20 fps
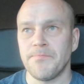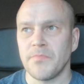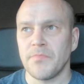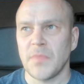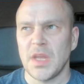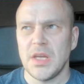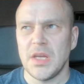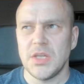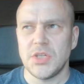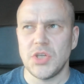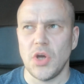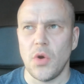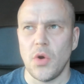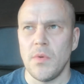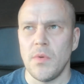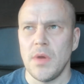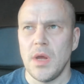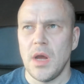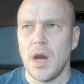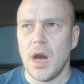
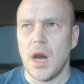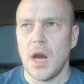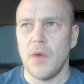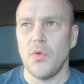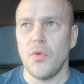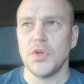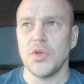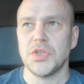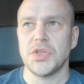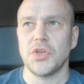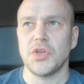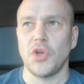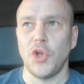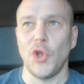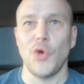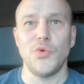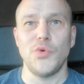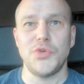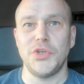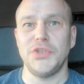so I was
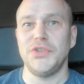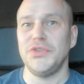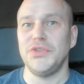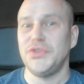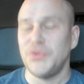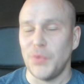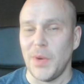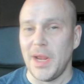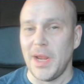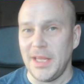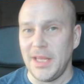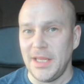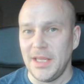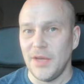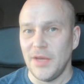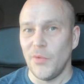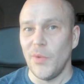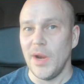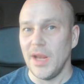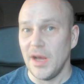closer to twenty
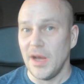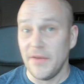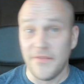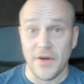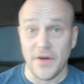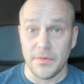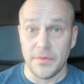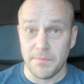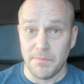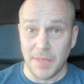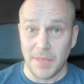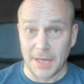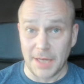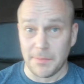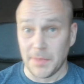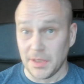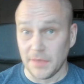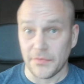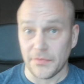when I found black metal,